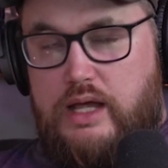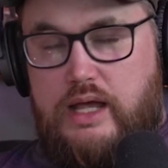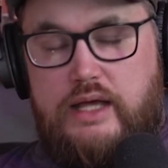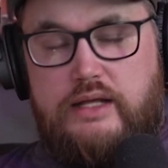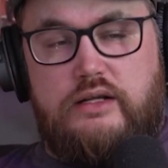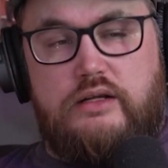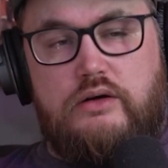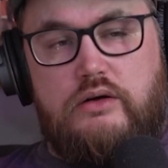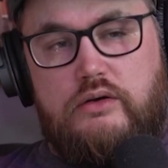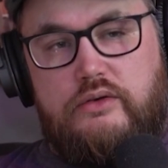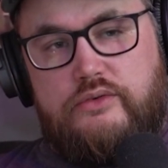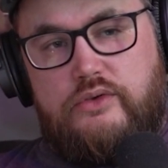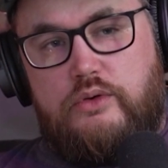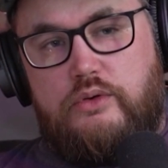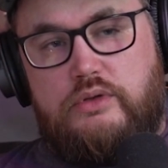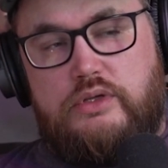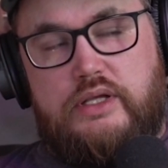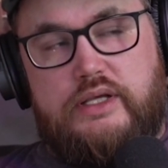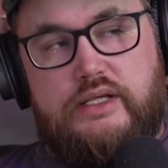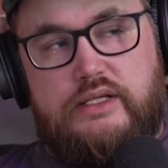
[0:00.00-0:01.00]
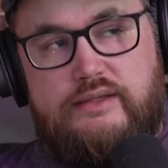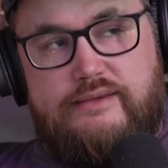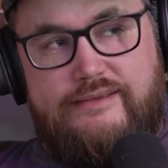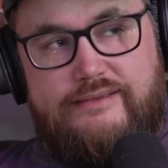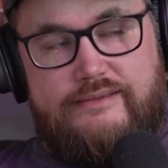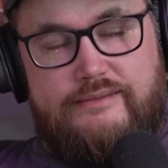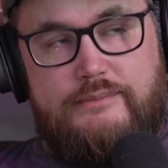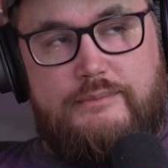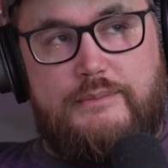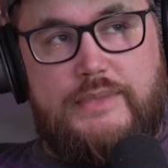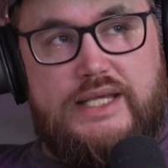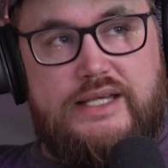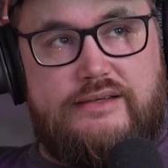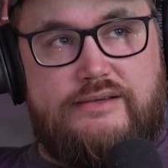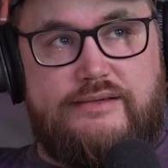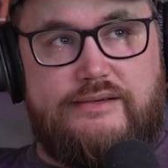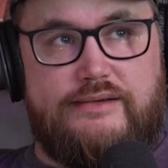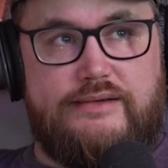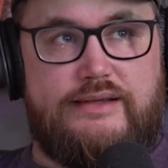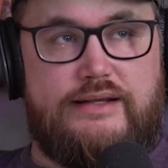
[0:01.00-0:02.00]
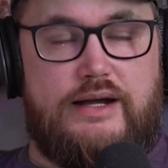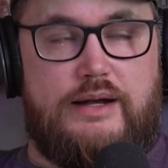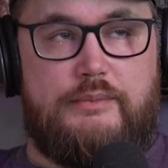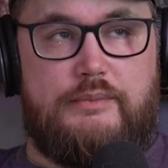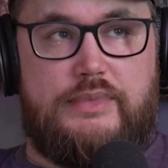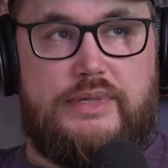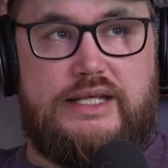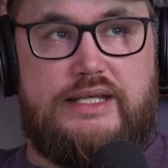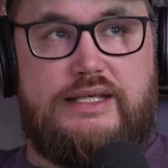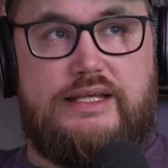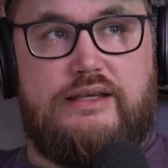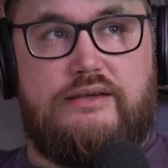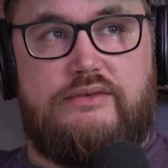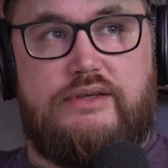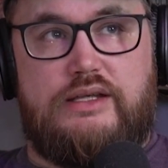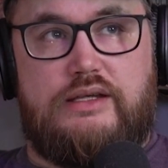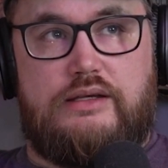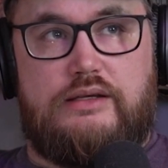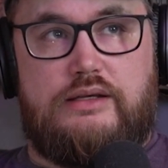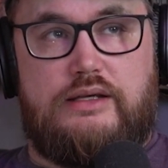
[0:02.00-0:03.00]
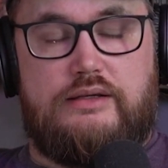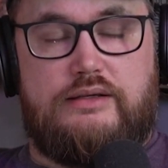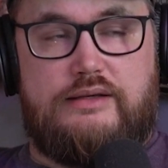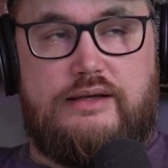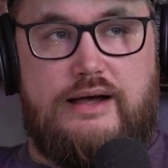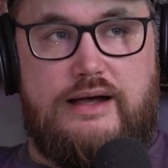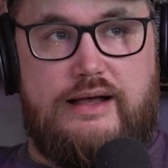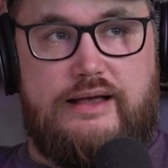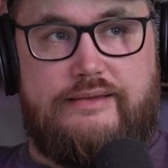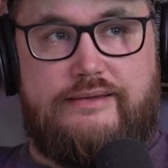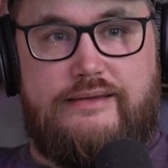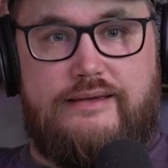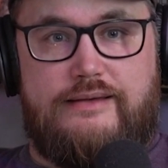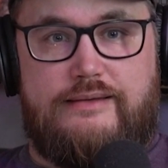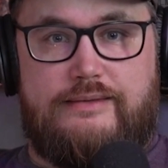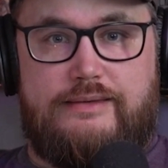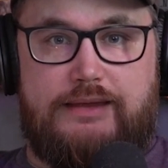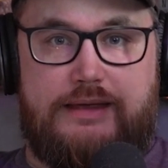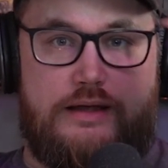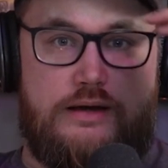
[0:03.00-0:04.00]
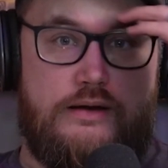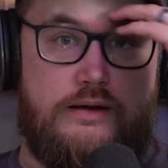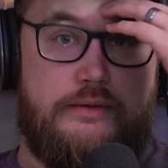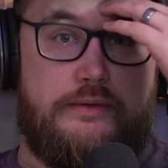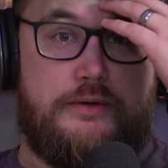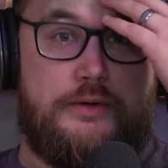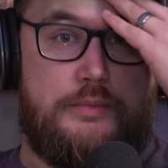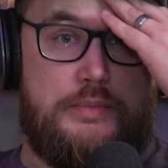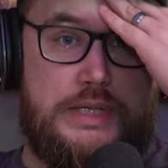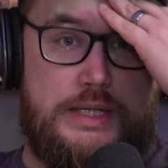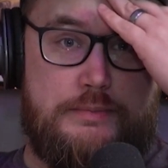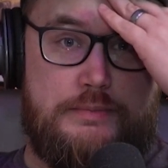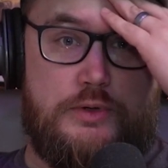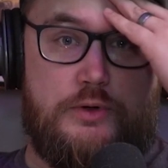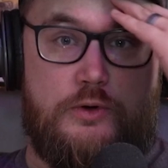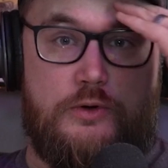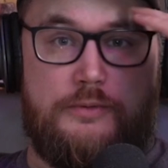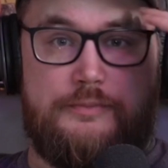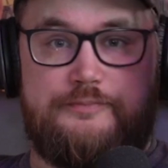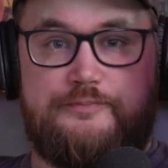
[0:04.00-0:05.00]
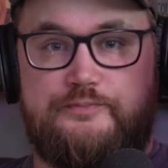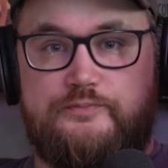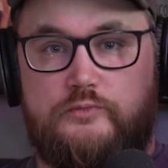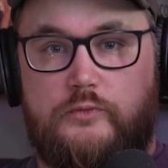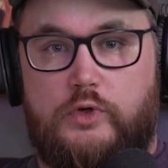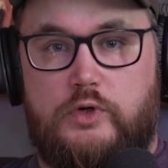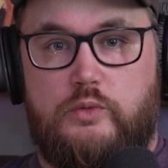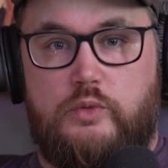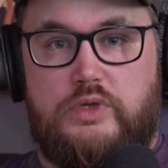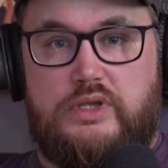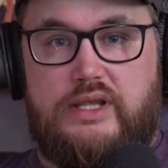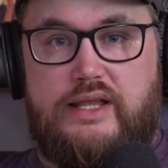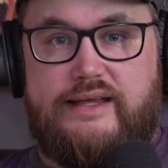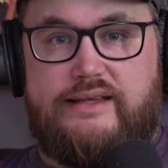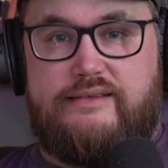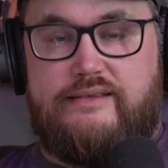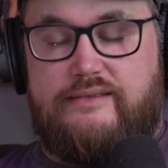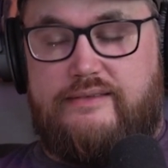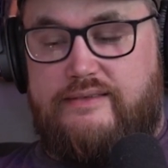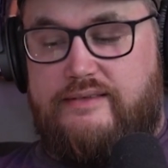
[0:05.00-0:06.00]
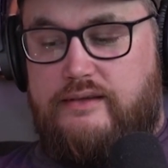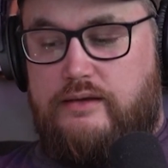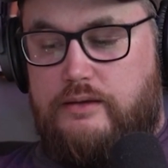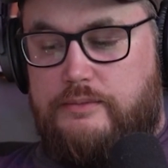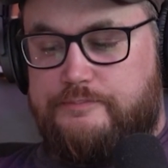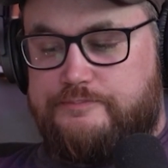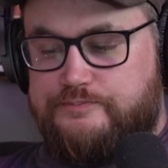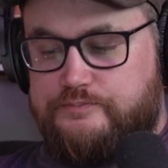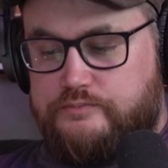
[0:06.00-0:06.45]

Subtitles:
And then also like to make sure that I'm giving content that other people would like to see,